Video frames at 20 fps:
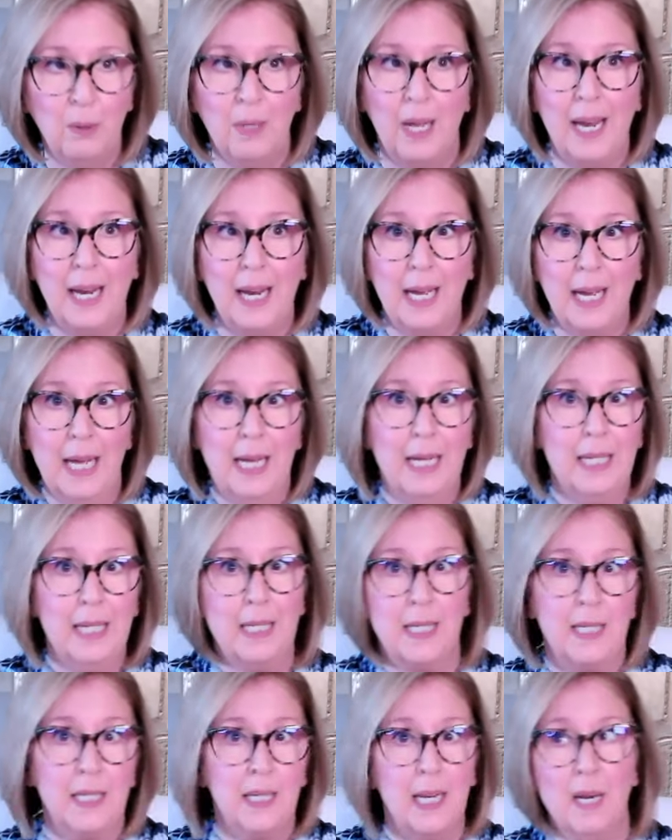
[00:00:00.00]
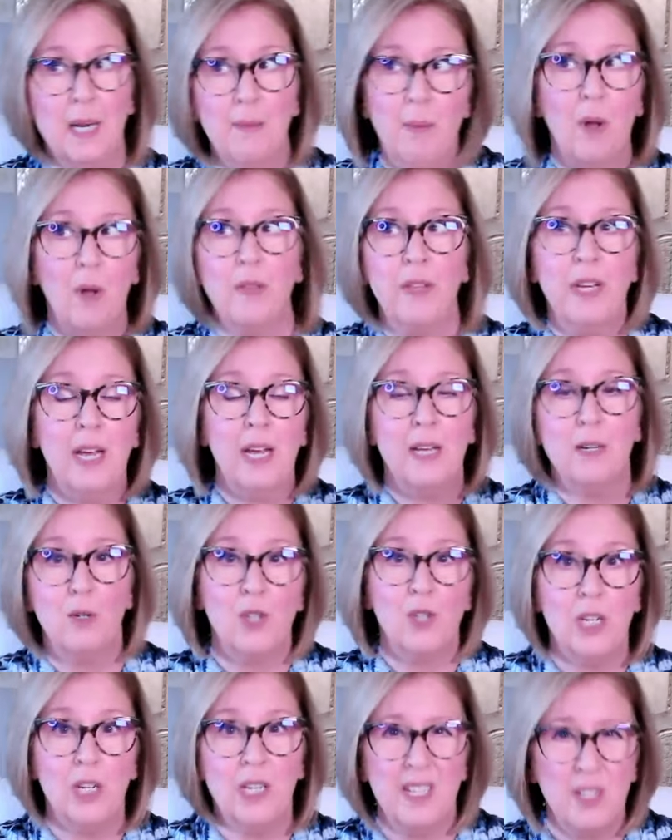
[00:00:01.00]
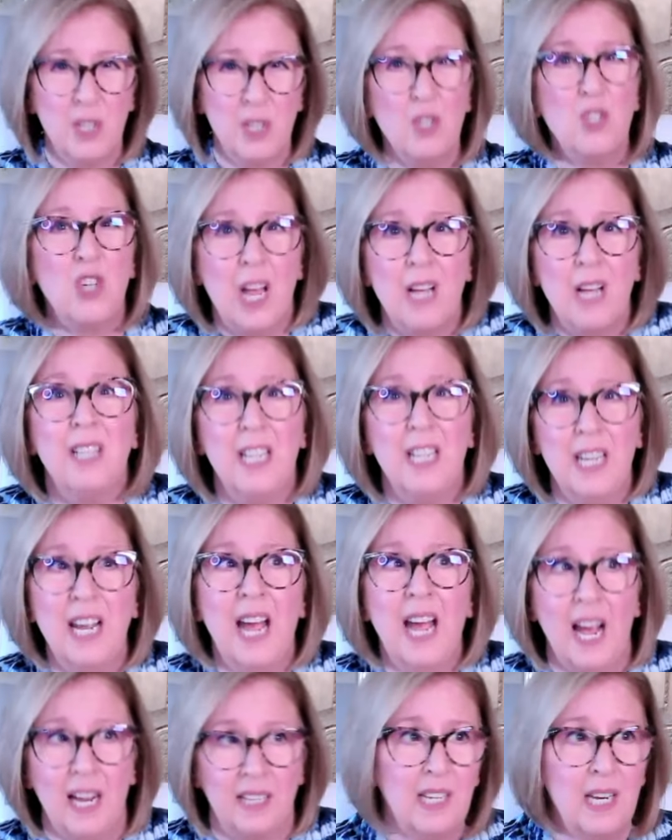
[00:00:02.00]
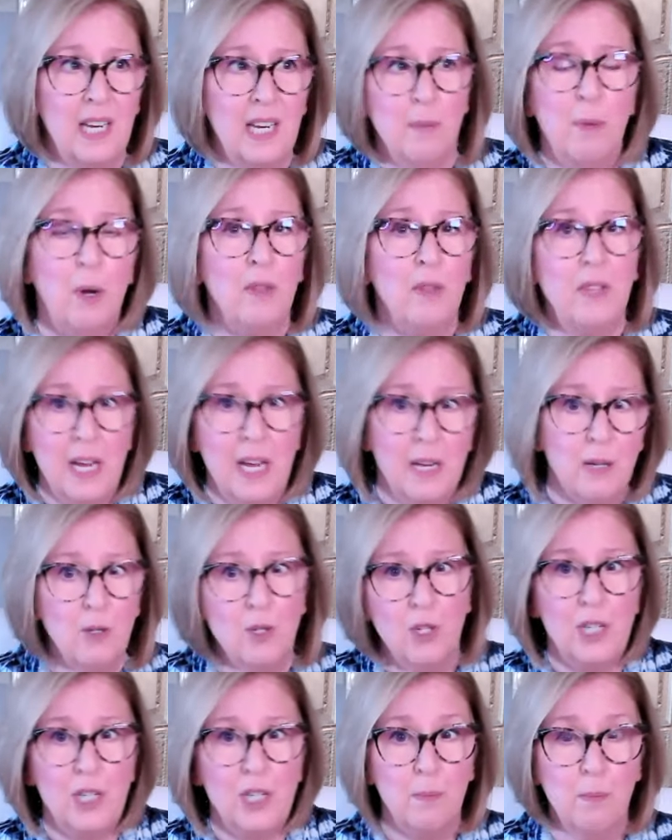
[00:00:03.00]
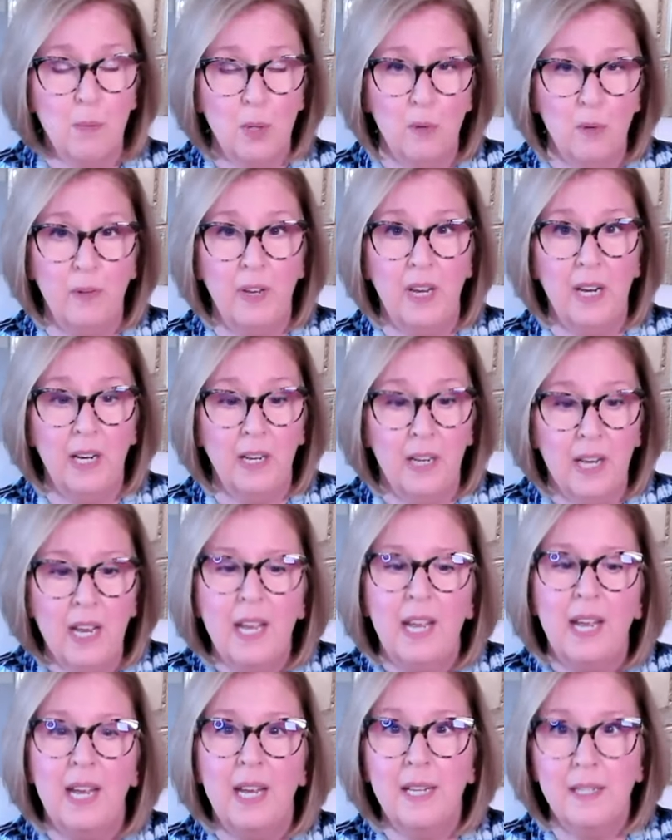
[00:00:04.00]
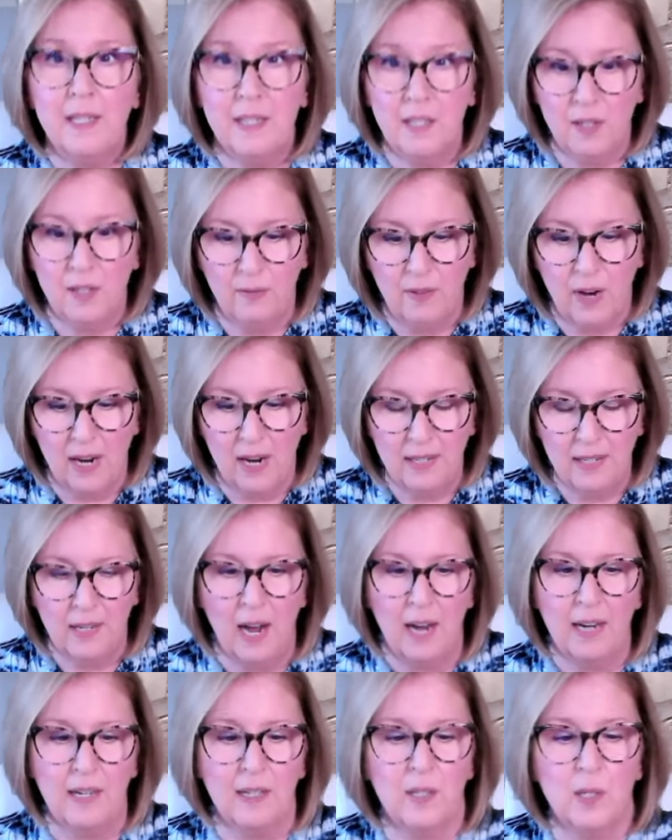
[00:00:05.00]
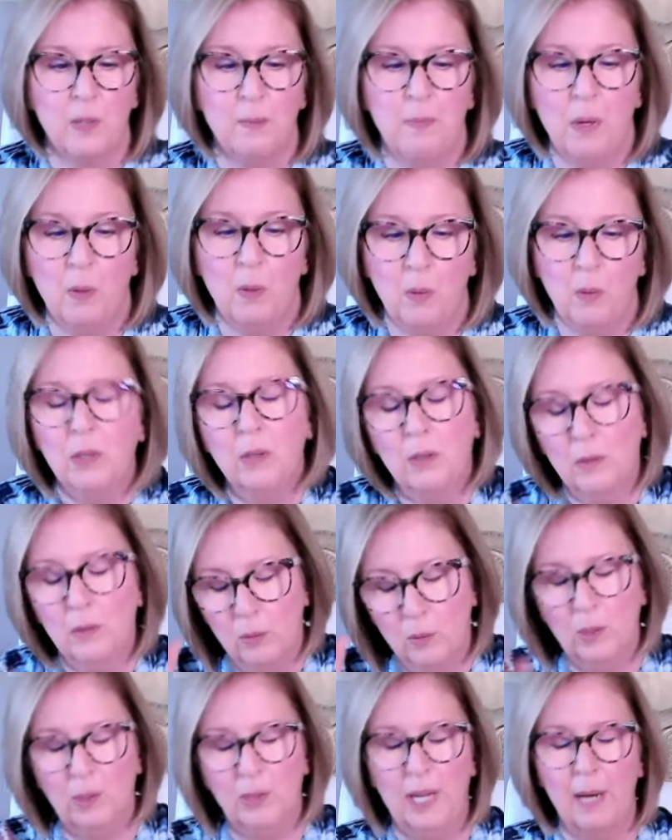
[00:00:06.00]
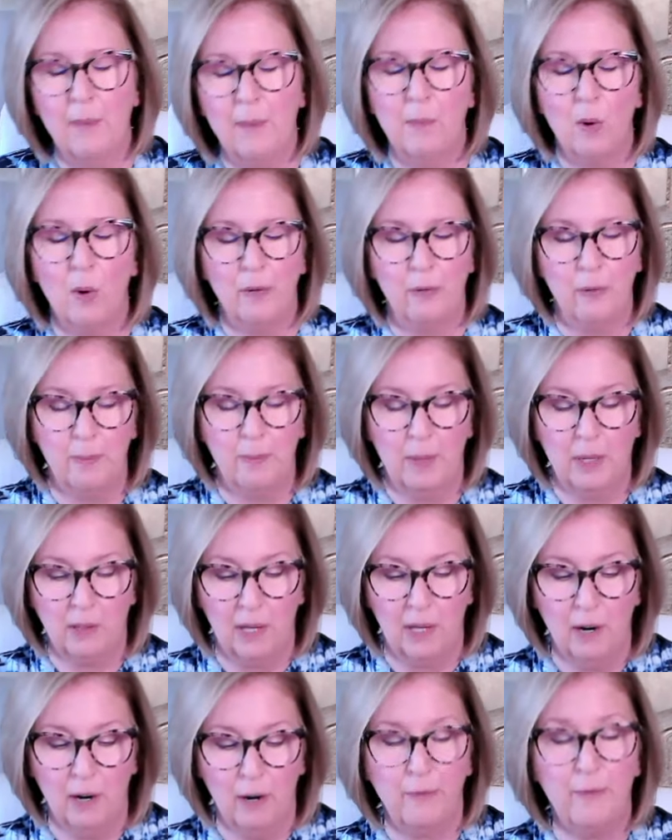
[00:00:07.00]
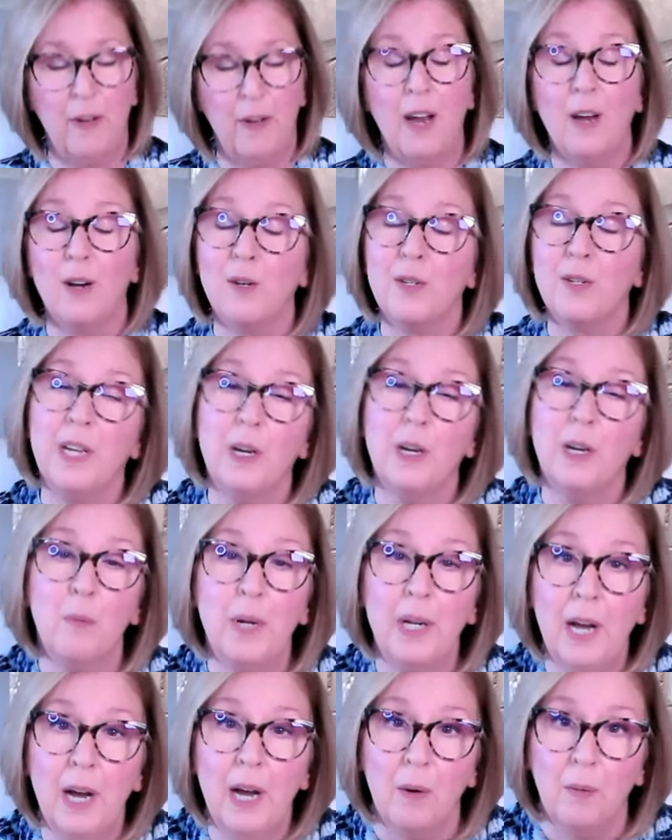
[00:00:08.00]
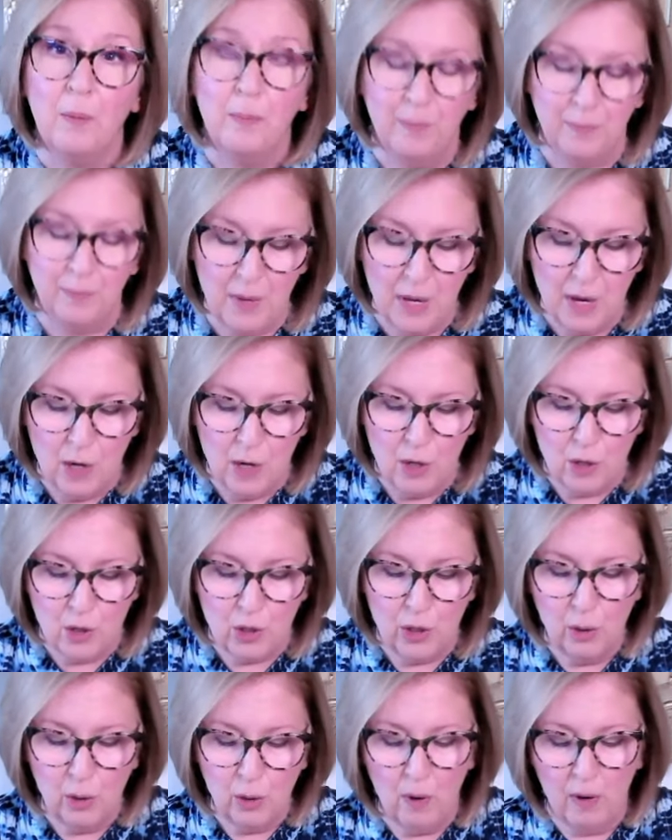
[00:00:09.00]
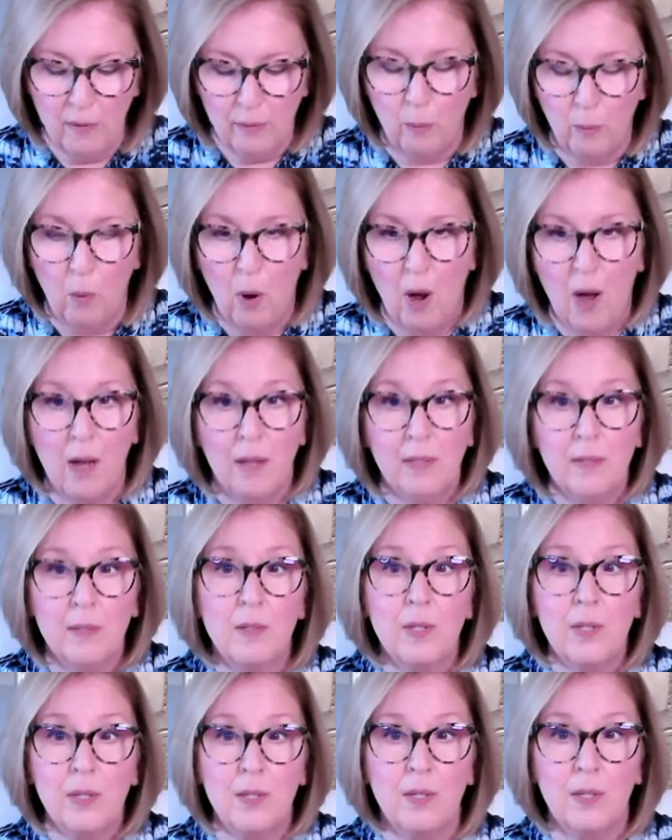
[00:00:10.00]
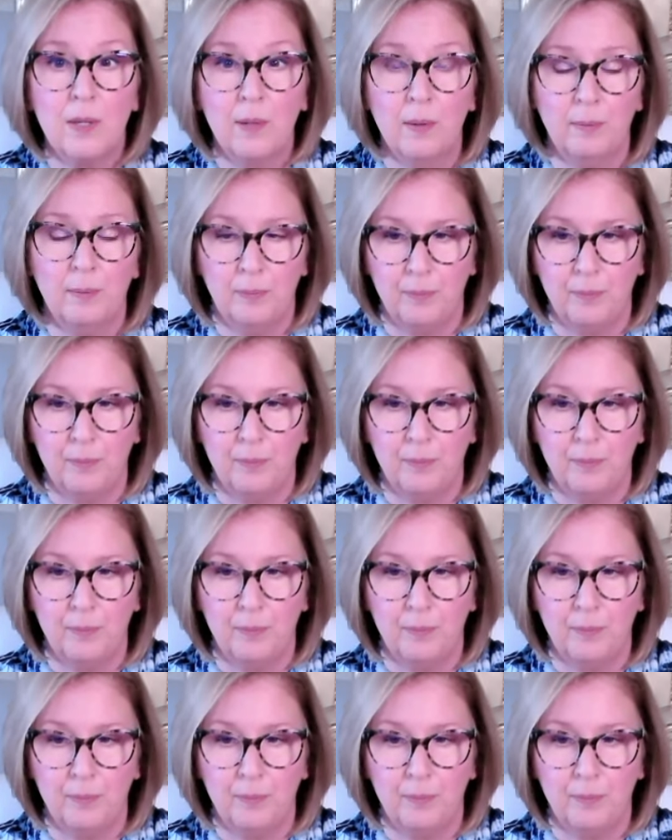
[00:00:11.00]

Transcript: Like, just keep all the energy. It's a juggling act. Keep all the energies moving is the divine guidance. But we'll, we'll get more from the clarifiers. Here we go. Two of Wands.